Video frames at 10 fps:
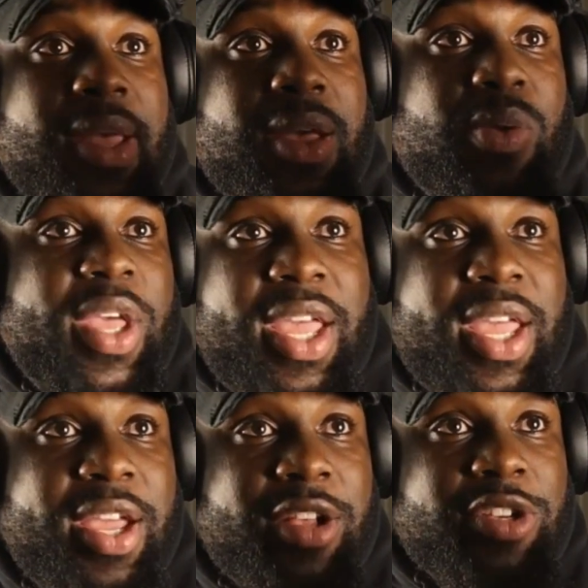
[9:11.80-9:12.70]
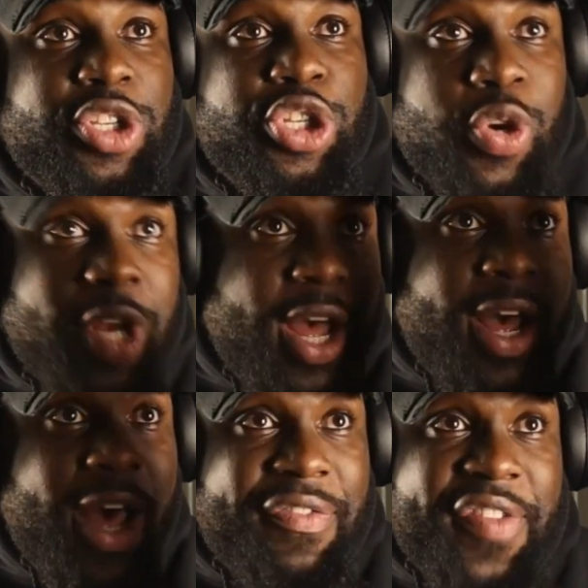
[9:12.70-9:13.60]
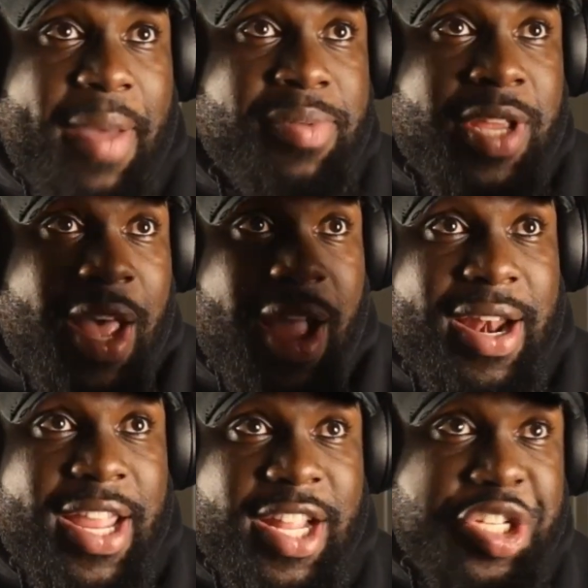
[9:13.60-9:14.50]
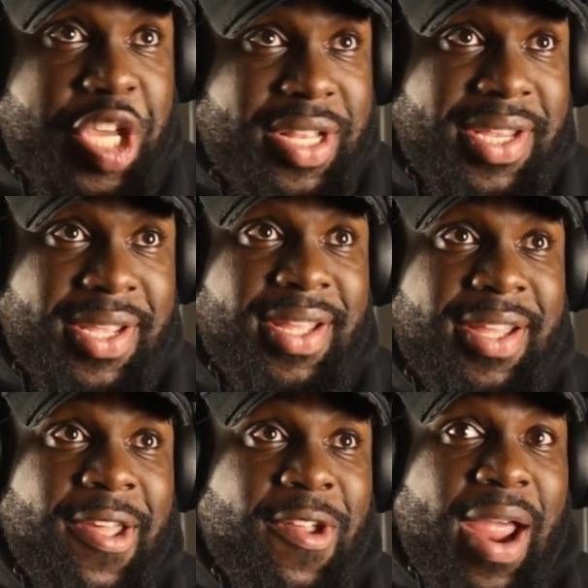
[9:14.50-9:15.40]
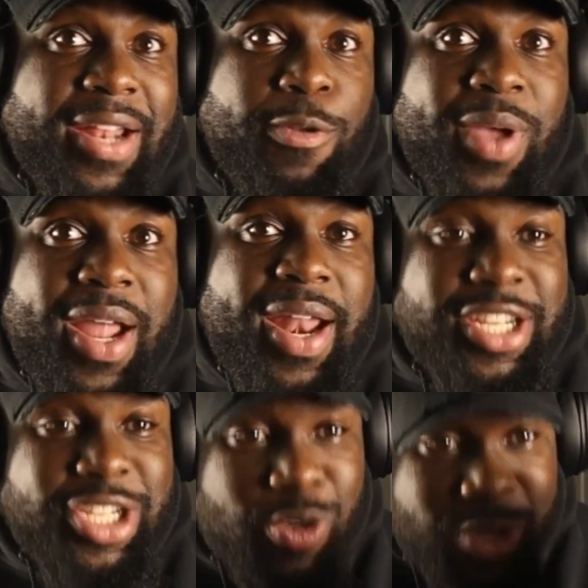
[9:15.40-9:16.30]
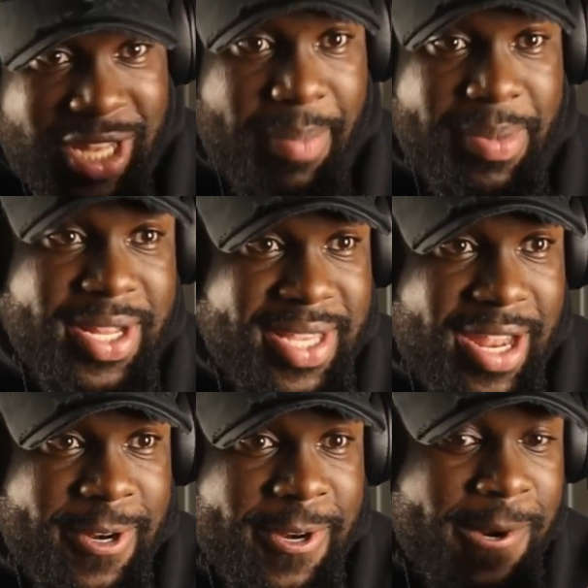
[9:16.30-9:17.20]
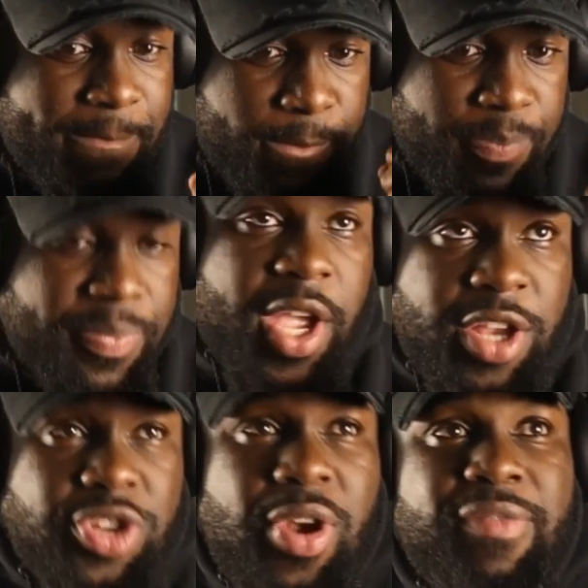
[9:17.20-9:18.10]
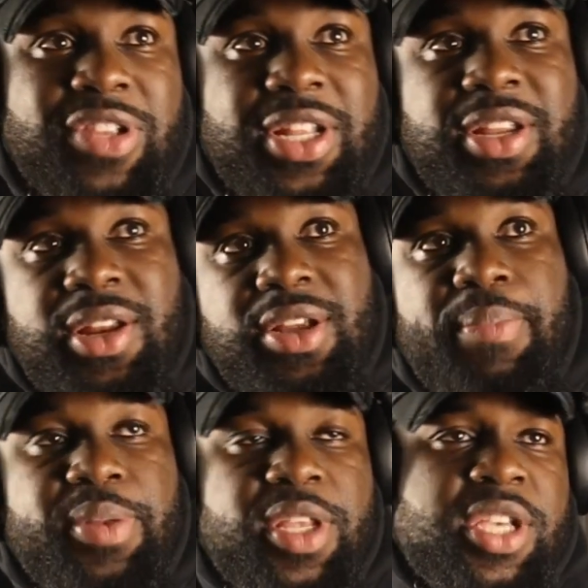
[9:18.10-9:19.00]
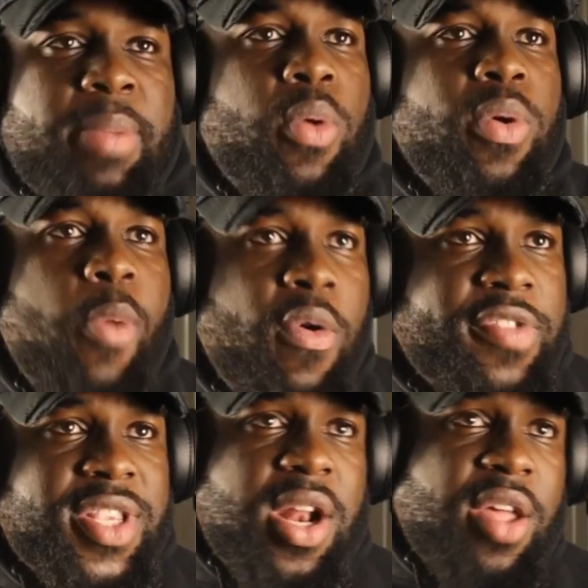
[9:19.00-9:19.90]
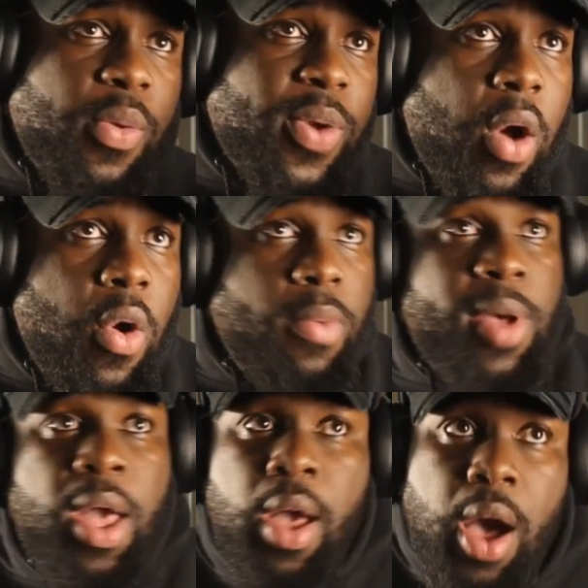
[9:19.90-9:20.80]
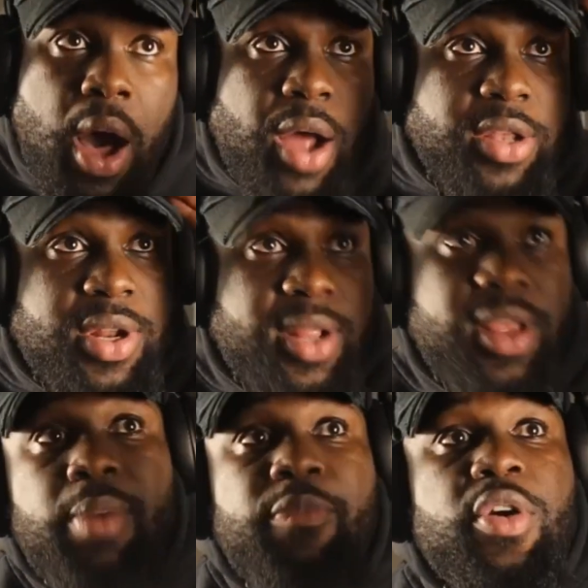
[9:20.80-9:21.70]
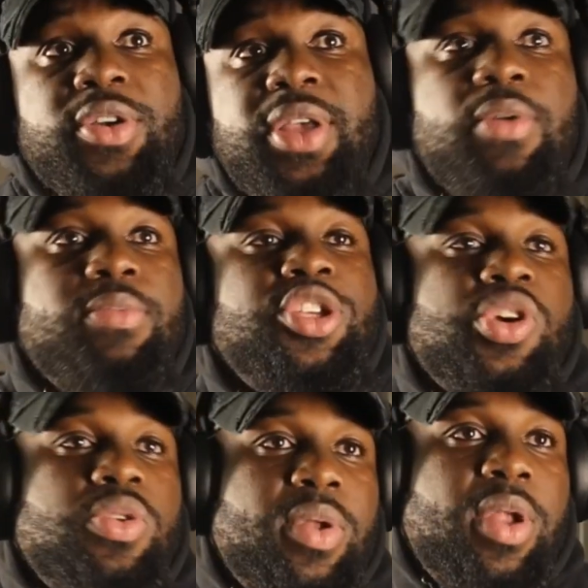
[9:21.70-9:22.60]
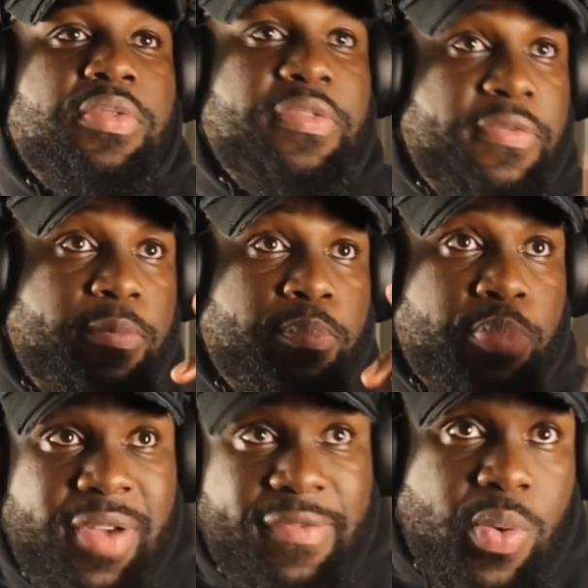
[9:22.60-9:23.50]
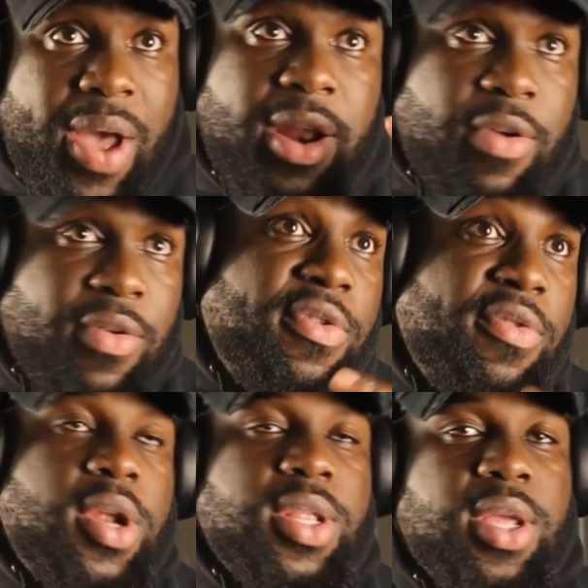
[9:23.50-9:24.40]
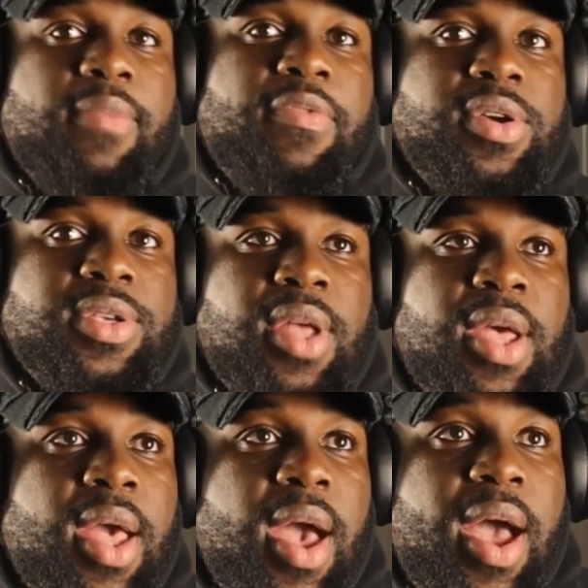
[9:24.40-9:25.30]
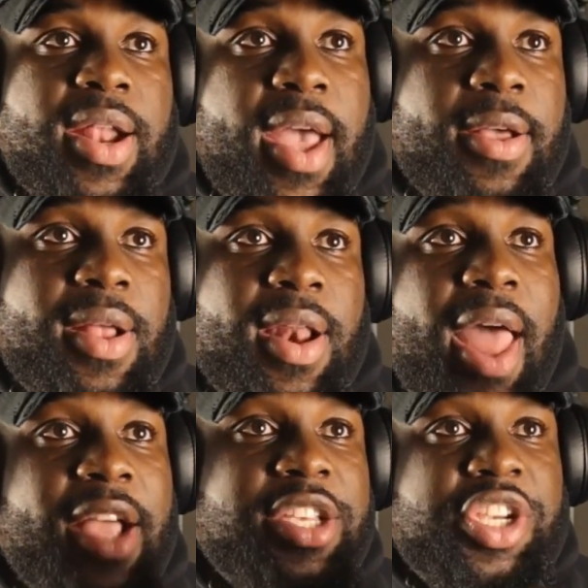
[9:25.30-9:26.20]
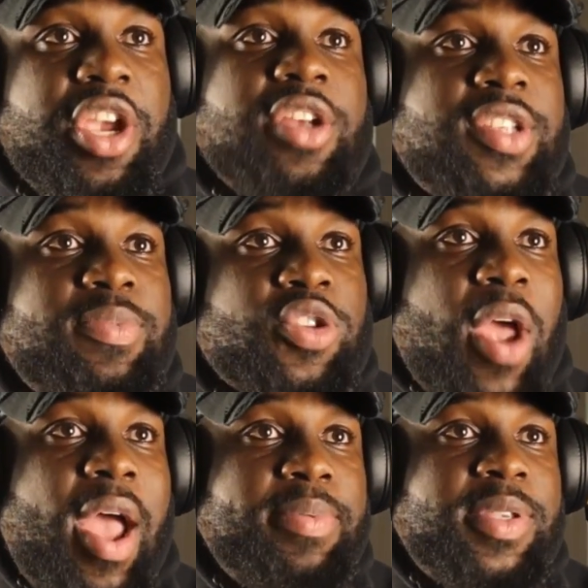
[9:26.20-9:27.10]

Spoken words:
We should have kept a clean sheet, right? We gotta show dominance and a strong footing in this competition. But we move. It's another win at home. On to Nottingham Forest. I will be doing a preview and a review for Nottingham Forest. And yeah, like, share, subscribe.